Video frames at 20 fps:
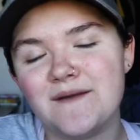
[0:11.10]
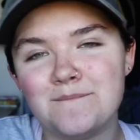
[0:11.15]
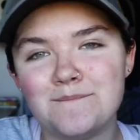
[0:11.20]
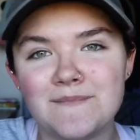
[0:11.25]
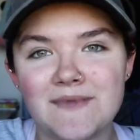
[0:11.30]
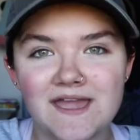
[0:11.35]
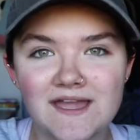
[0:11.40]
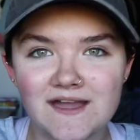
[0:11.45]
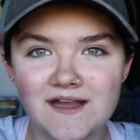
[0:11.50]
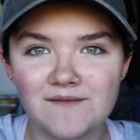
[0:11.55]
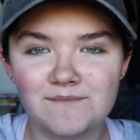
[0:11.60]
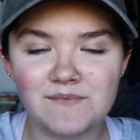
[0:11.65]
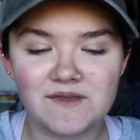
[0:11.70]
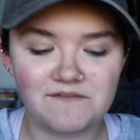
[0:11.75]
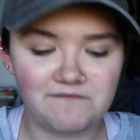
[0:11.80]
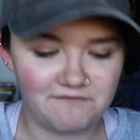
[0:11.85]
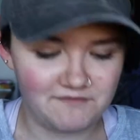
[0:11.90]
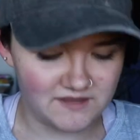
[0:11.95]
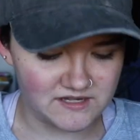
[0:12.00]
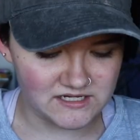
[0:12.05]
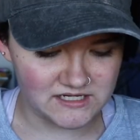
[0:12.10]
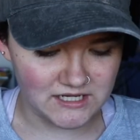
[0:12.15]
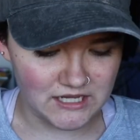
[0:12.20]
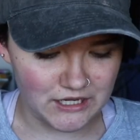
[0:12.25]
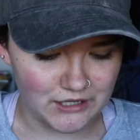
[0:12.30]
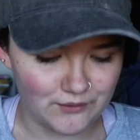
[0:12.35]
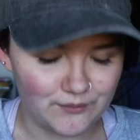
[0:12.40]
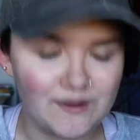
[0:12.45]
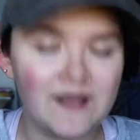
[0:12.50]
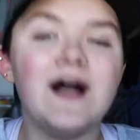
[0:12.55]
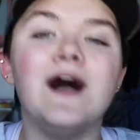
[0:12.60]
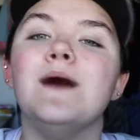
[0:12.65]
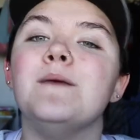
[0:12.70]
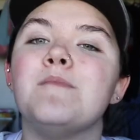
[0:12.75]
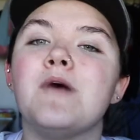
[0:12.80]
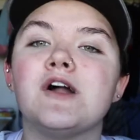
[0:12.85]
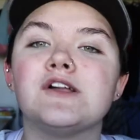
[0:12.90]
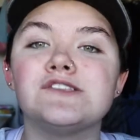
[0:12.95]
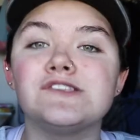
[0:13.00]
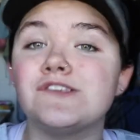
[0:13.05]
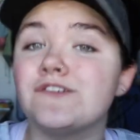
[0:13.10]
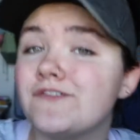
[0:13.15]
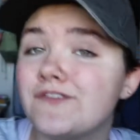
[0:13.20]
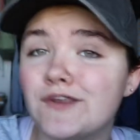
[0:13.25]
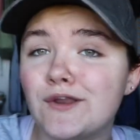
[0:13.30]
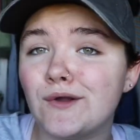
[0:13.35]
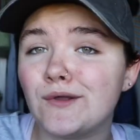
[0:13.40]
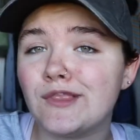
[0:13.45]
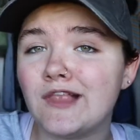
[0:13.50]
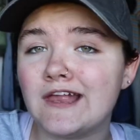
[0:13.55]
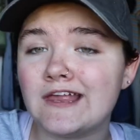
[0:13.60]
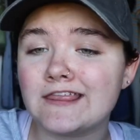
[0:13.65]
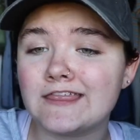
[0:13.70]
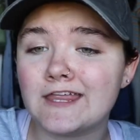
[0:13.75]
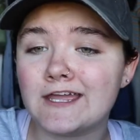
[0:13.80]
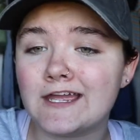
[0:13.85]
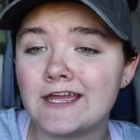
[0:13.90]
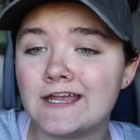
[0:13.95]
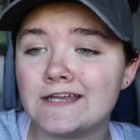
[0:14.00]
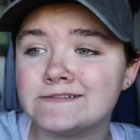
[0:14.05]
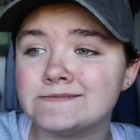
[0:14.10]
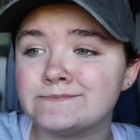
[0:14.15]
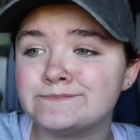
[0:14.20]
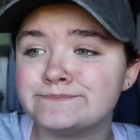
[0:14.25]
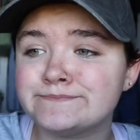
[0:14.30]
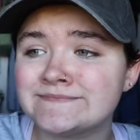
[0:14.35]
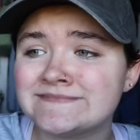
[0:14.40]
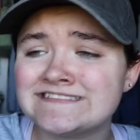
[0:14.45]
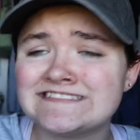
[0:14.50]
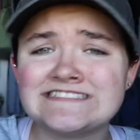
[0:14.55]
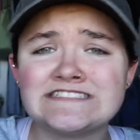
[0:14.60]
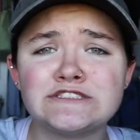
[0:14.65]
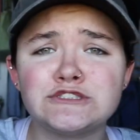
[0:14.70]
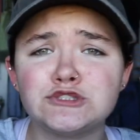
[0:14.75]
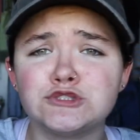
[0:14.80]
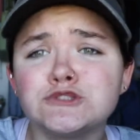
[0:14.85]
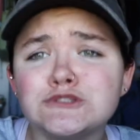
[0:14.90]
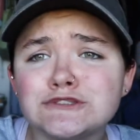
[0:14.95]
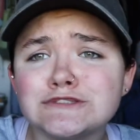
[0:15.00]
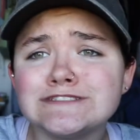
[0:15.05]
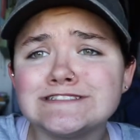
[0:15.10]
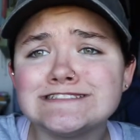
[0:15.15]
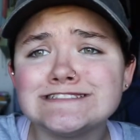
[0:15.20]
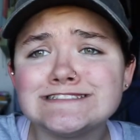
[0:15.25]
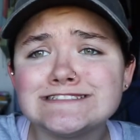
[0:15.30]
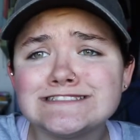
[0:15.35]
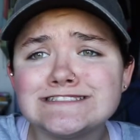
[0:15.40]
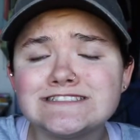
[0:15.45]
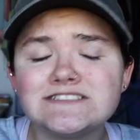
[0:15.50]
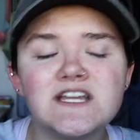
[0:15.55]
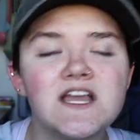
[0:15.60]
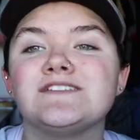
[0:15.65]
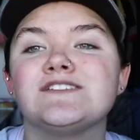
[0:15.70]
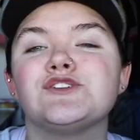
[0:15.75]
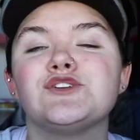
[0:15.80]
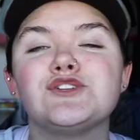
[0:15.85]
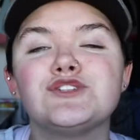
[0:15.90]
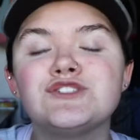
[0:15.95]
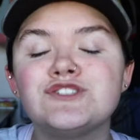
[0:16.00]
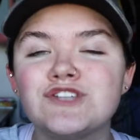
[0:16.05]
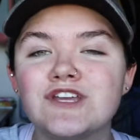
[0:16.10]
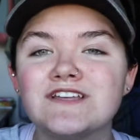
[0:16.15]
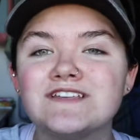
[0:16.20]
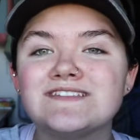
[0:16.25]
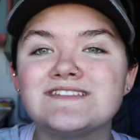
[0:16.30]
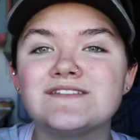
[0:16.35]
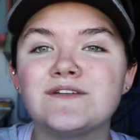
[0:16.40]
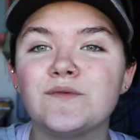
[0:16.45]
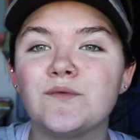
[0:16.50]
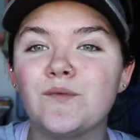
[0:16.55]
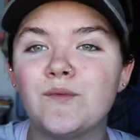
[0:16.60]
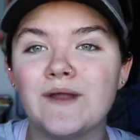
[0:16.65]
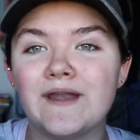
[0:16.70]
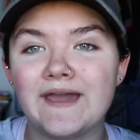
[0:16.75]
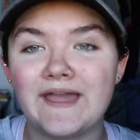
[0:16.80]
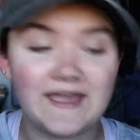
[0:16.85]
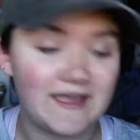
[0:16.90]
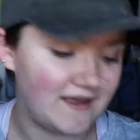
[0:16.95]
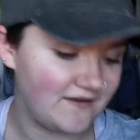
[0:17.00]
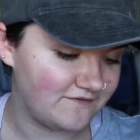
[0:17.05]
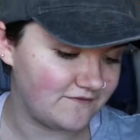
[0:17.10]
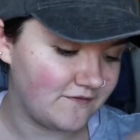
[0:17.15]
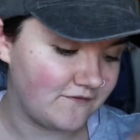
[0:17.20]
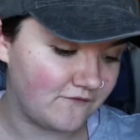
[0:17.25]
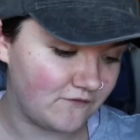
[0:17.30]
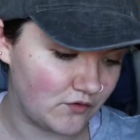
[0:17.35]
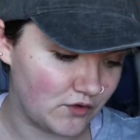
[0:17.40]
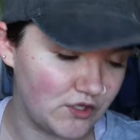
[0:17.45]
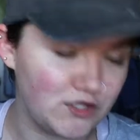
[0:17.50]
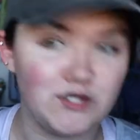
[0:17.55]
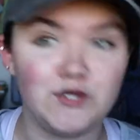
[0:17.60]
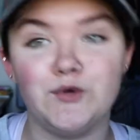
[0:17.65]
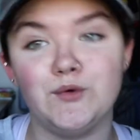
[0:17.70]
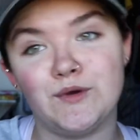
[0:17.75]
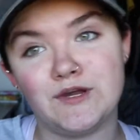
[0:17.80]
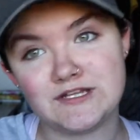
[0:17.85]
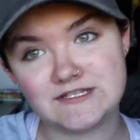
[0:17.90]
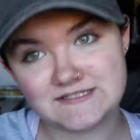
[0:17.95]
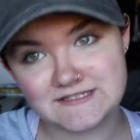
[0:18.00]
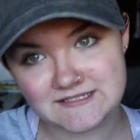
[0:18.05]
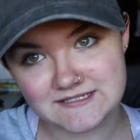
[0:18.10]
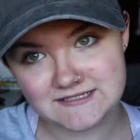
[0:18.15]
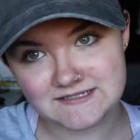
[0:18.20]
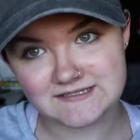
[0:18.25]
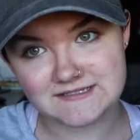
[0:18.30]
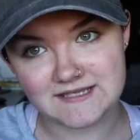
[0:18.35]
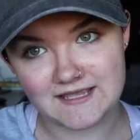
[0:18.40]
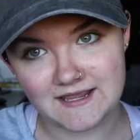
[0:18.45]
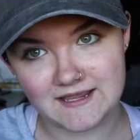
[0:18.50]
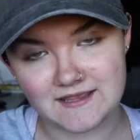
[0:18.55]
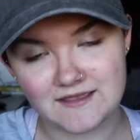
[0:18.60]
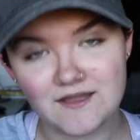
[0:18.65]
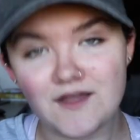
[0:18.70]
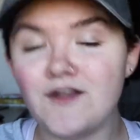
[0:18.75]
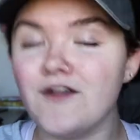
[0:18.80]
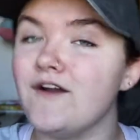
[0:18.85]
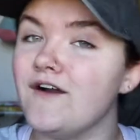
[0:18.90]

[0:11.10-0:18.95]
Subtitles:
makeup video. So if you don't like that, sorry. It's just what I have for you today.